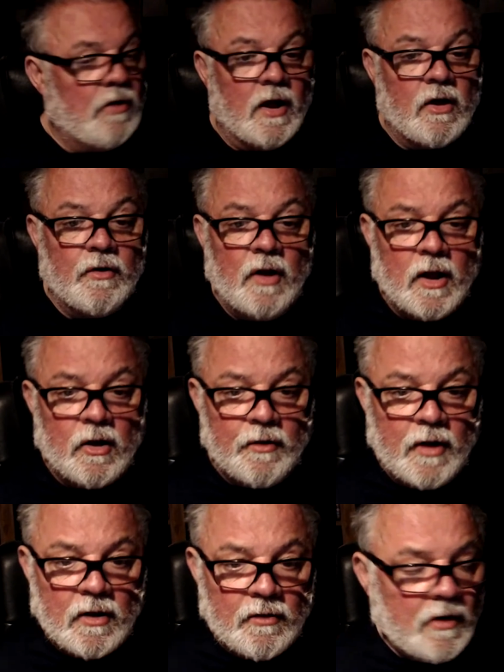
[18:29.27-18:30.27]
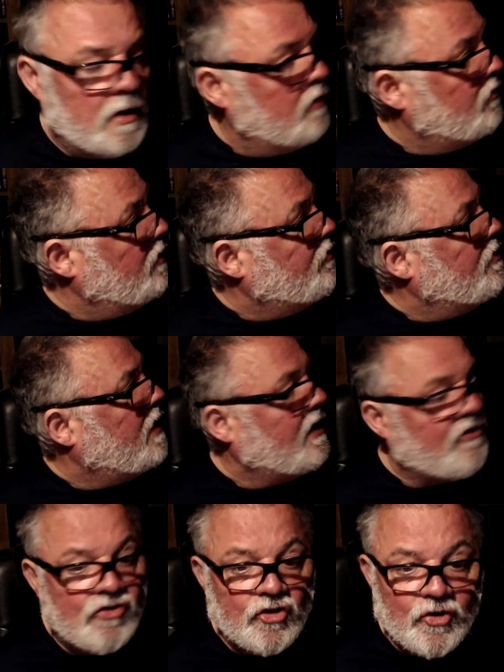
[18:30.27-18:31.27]
hang on. She
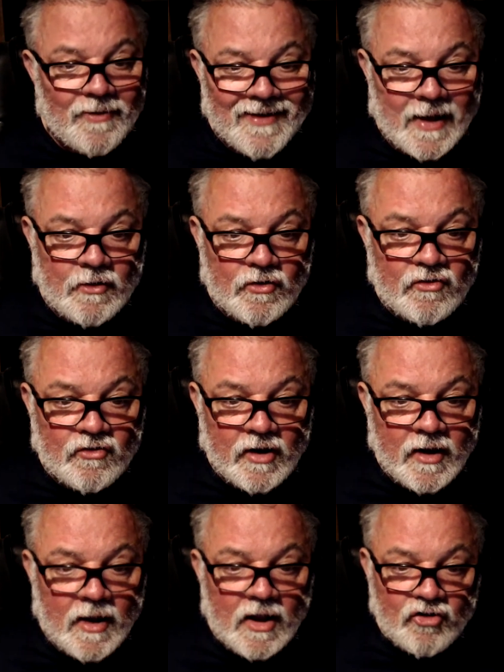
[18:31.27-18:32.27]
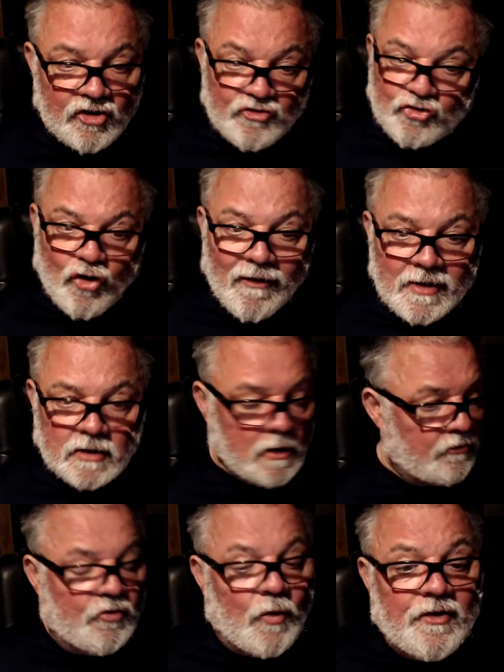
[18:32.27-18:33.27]
has to do it again, doesn't she? She's trying. Why
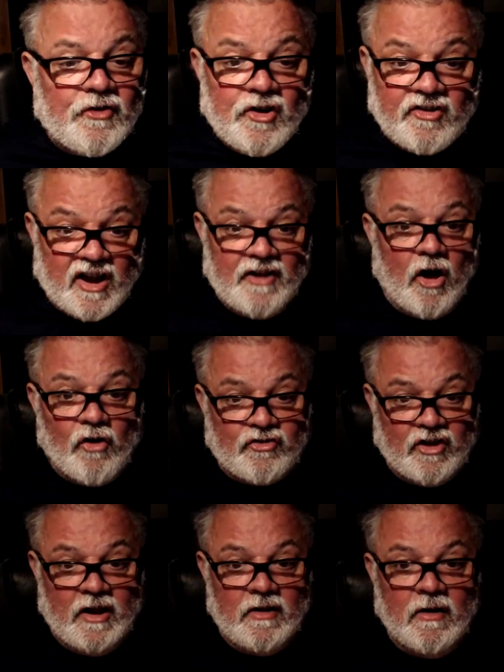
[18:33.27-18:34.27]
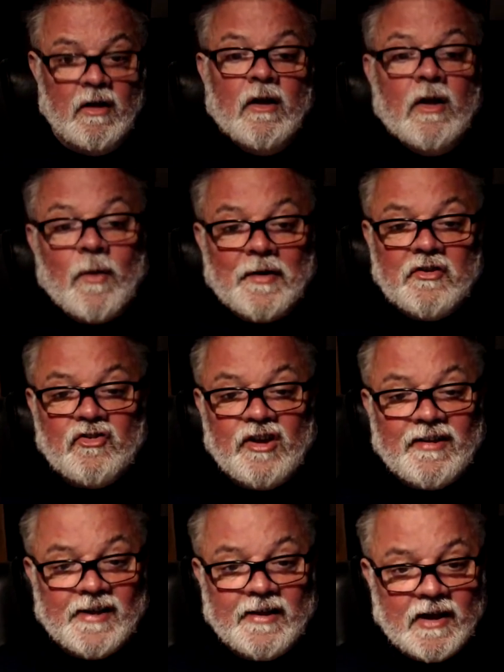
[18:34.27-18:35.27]
doesn't she sit in the hot seat? Why don't she
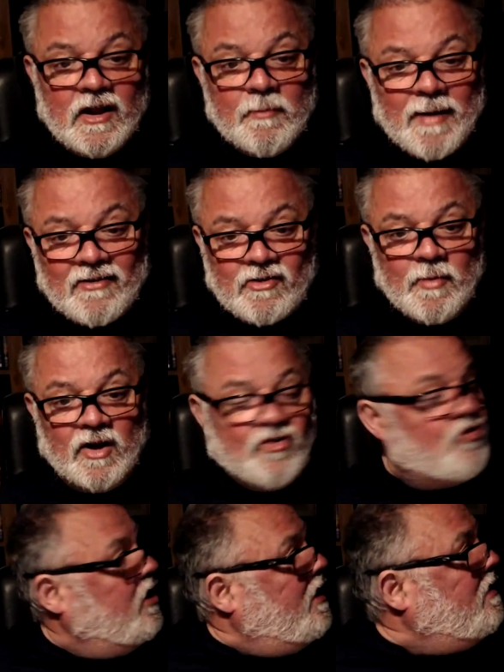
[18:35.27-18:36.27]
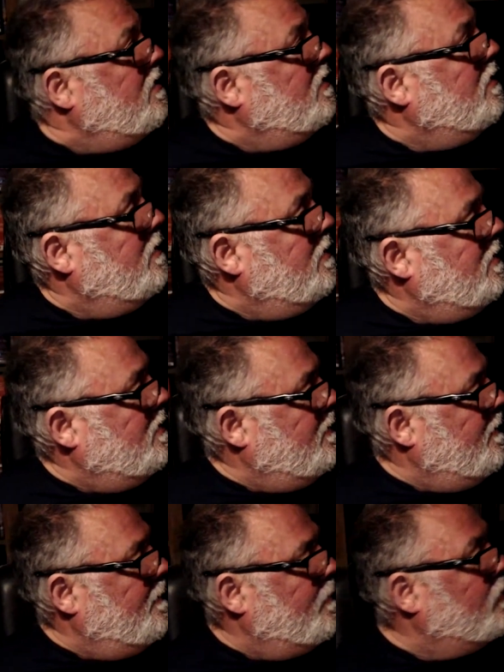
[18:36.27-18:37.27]
sit in the mastermind's chair?
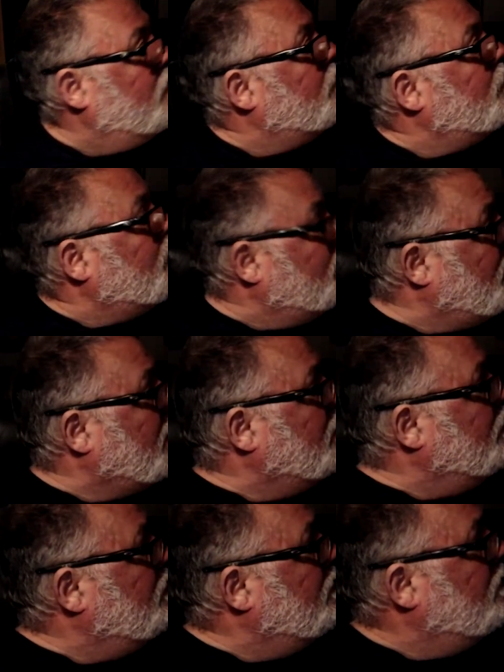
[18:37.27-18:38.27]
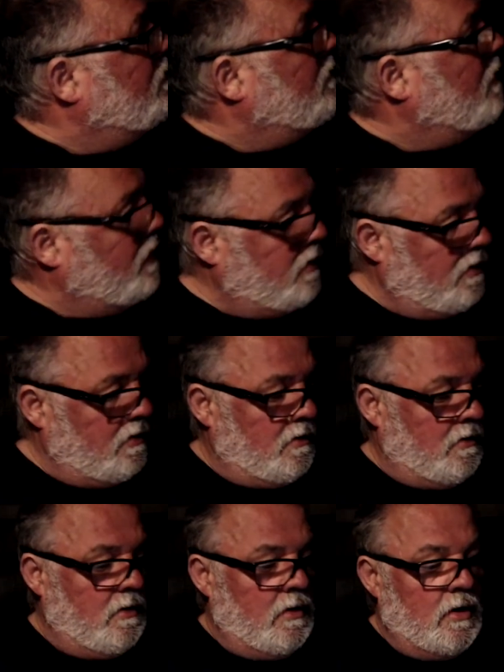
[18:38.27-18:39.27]
Just a second, right?
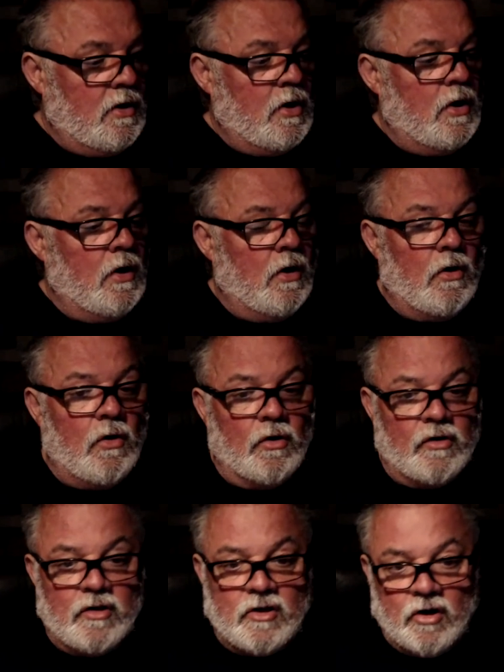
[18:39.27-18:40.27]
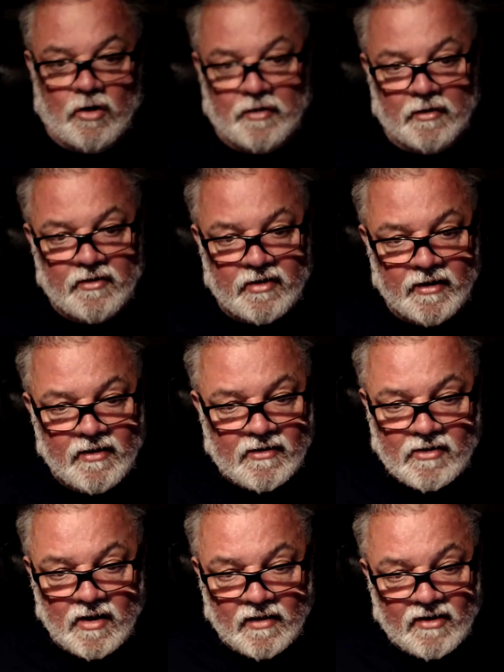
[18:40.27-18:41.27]
Oh God, honestly,
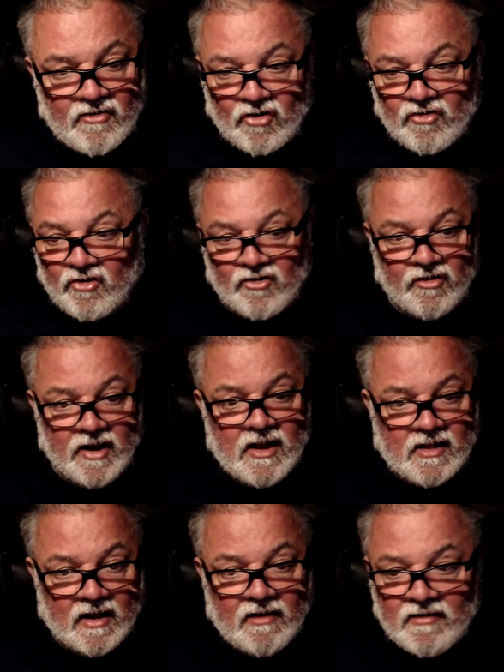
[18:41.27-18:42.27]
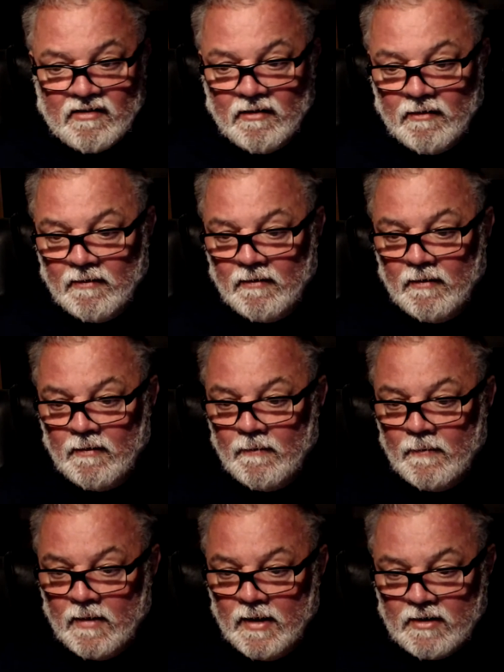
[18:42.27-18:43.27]
this judge doesn't need this.
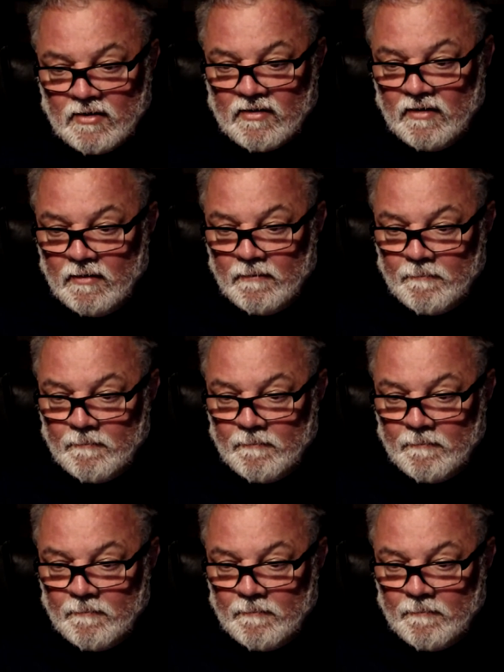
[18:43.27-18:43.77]
He doesn't.